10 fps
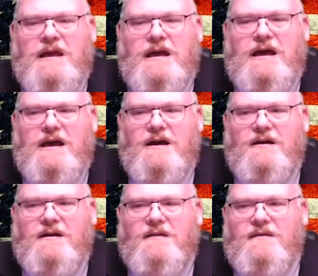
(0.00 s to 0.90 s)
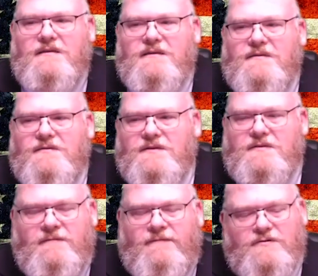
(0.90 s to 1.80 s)

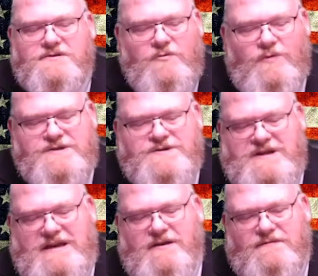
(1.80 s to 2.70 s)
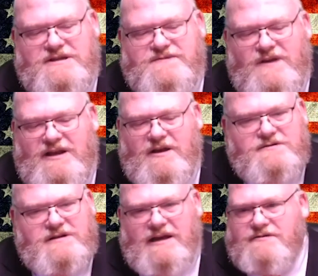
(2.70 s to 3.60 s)
The folks that we see on these
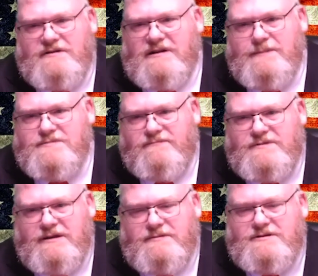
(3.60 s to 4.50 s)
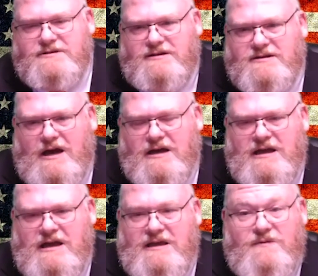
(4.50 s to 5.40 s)
videos, like on Libs of TikTok,
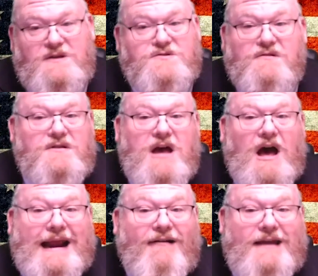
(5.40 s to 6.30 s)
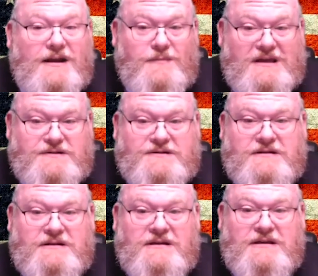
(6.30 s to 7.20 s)
these are not our enemies.
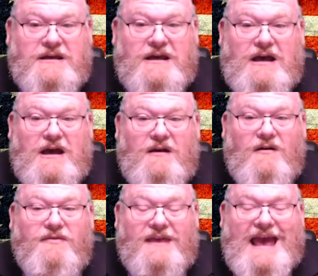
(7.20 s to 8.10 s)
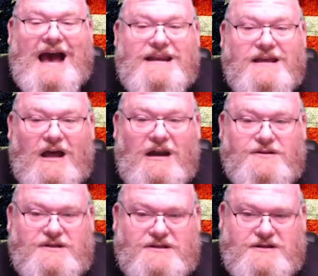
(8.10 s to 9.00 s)
The
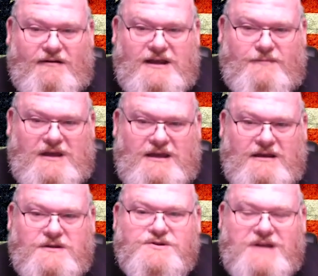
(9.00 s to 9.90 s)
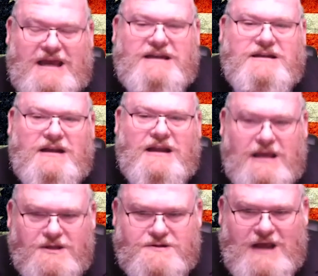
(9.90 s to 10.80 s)
ideology is our enemy. Satan
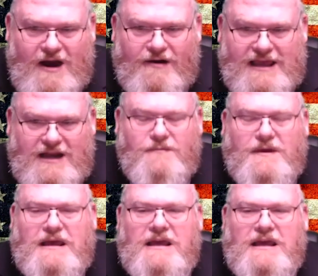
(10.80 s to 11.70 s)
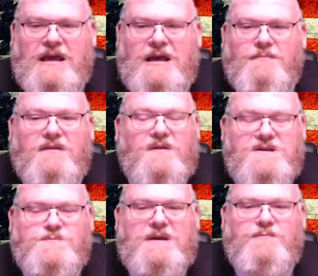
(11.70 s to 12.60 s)
is our enemy. But
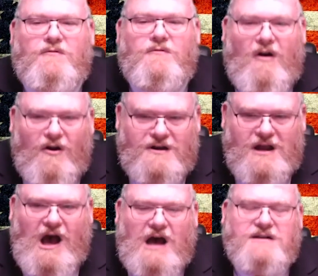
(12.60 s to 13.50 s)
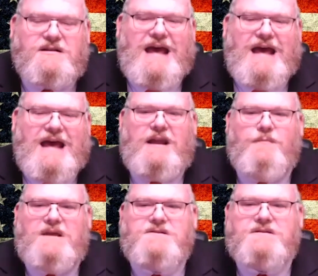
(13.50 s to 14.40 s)
these people are not our
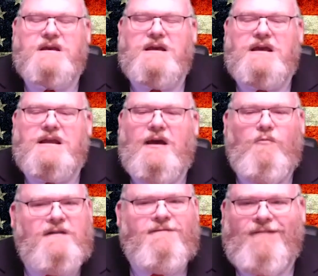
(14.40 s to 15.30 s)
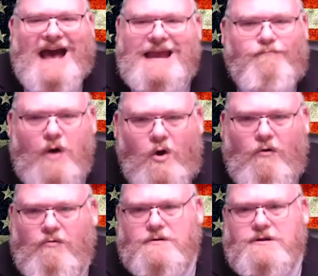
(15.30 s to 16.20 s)
enemies. Now, we fight
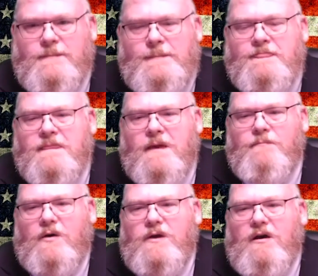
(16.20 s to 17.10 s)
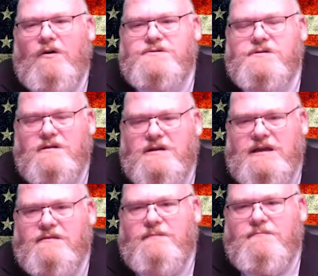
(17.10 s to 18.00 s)
bold, but we also look
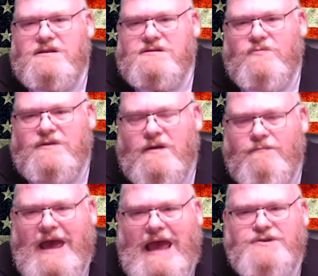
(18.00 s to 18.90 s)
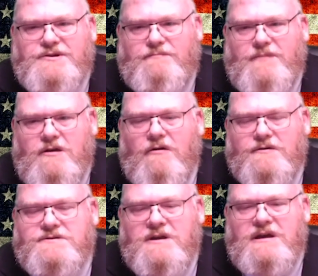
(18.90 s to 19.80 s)
at them with compassion,
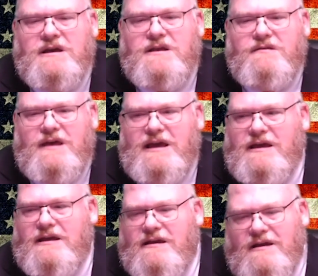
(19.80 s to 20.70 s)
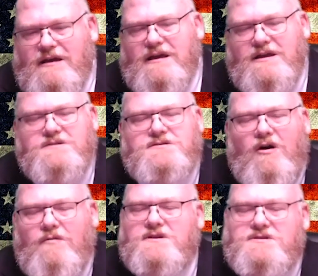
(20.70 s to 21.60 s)
because it's
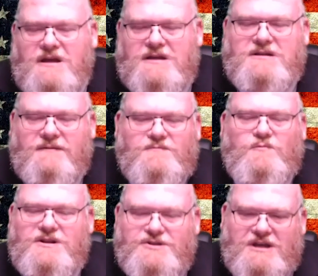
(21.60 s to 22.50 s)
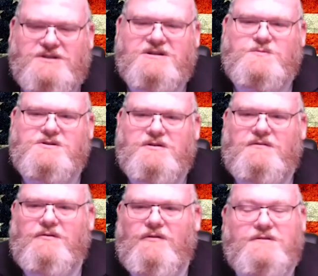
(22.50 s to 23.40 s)
almost as if when Jesus was on
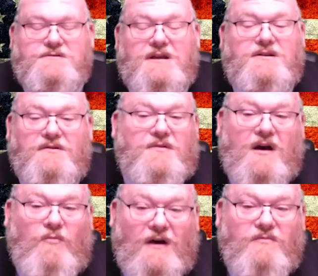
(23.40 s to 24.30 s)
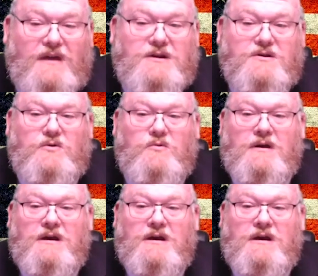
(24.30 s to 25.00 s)
the cross, they know not what they do.